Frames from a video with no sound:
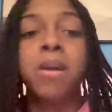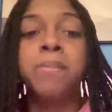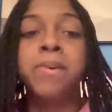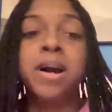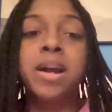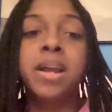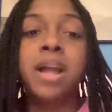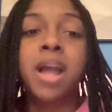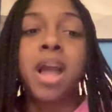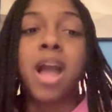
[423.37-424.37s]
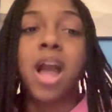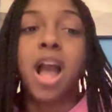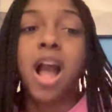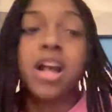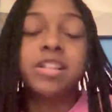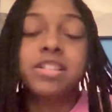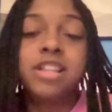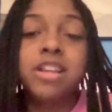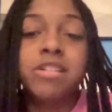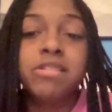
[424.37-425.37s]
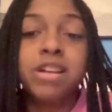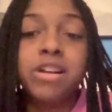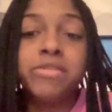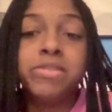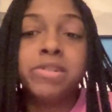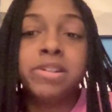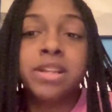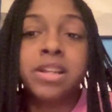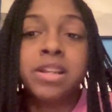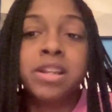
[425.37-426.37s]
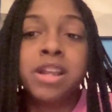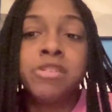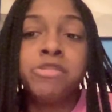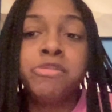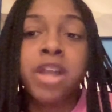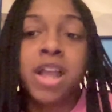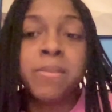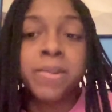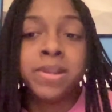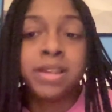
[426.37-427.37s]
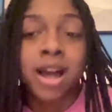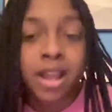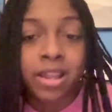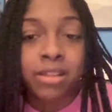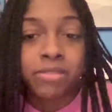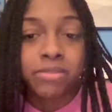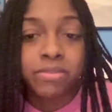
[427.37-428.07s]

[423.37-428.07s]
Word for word: But I still love you at the end of the day. You gave me life.